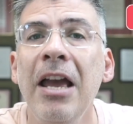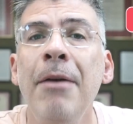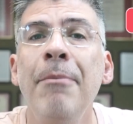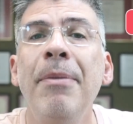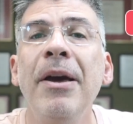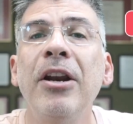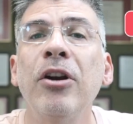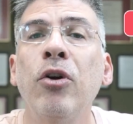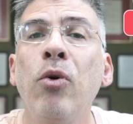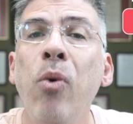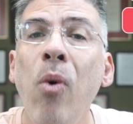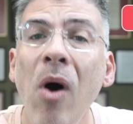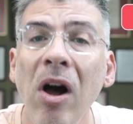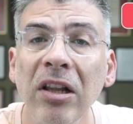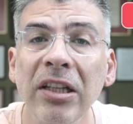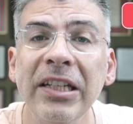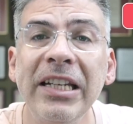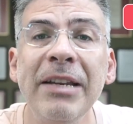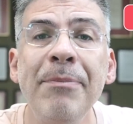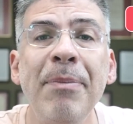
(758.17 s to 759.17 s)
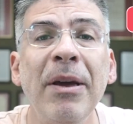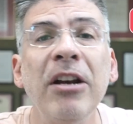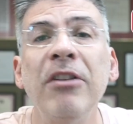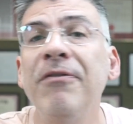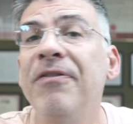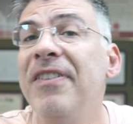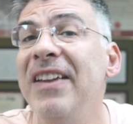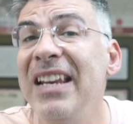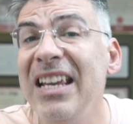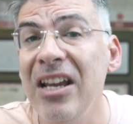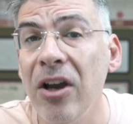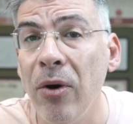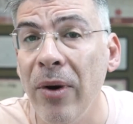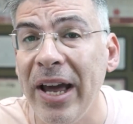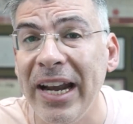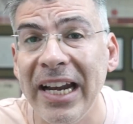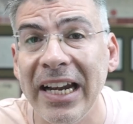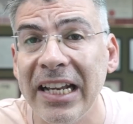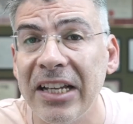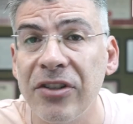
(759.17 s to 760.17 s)
better quality, better video
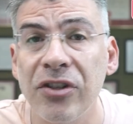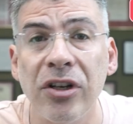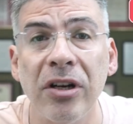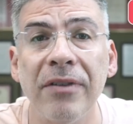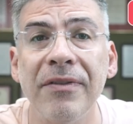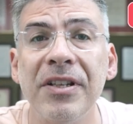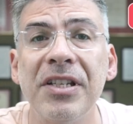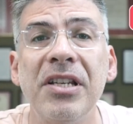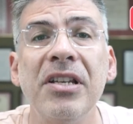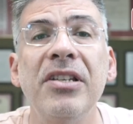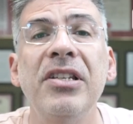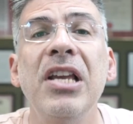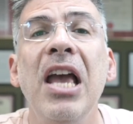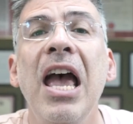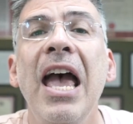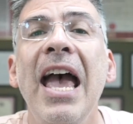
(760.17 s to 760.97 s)
editing services,